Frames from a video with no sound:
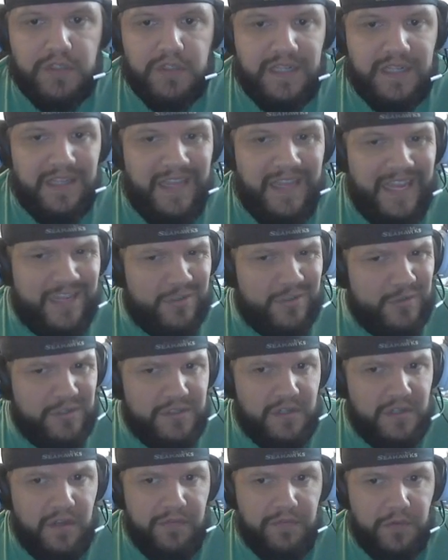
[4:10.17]
Like the extra
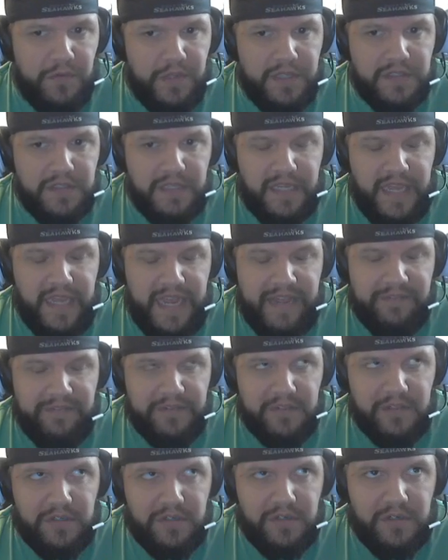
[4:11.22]
stuff only has like half
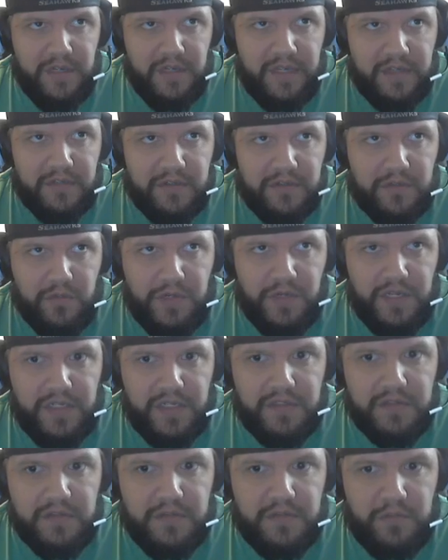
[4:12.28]
as good as when
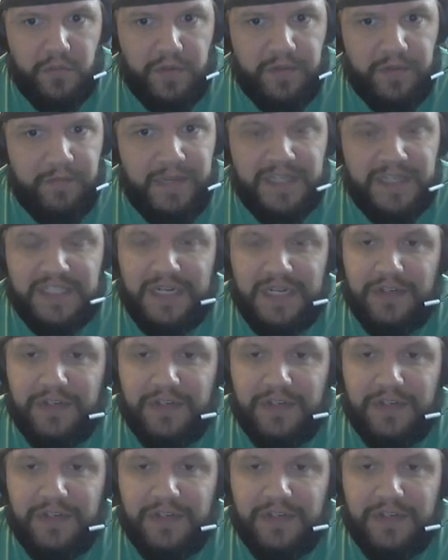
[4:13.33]
the mage tower is